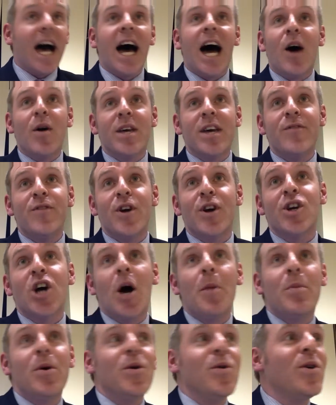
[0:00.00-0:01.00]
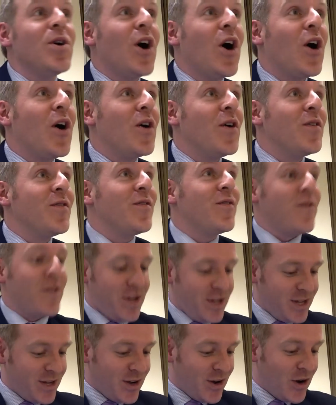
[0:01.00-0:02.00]
I'll give you a couple
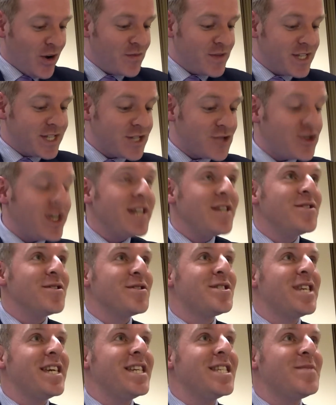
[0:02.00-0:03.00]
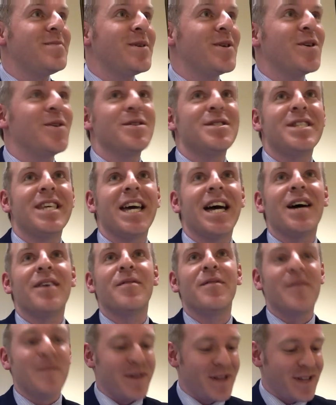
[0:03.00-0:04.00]
of the stranger saints because they
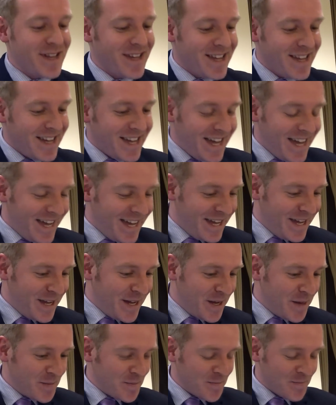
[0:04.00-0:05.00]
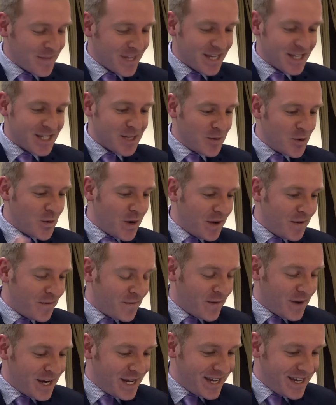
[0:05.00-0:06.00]
have some quite
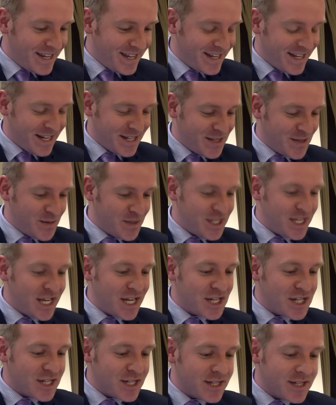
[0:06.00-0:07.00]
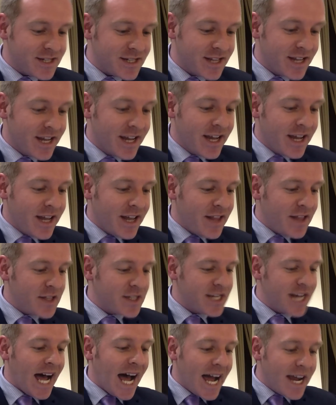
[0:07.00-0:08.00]
funny associations.
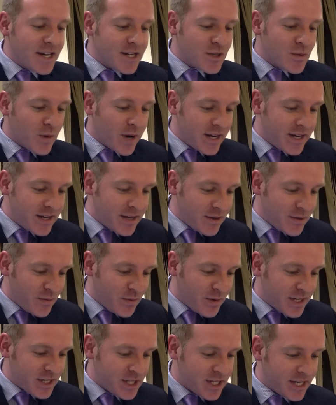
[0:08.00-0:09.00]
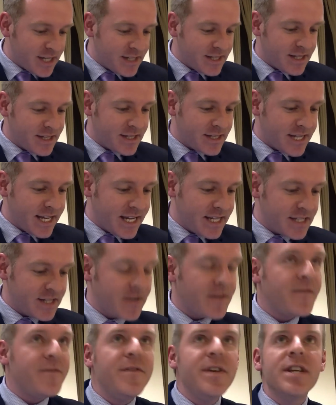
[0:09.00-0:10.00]
There's an Irish one, which is Saint
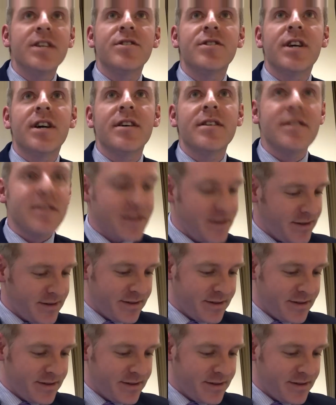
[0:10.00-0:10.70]
Fiacra,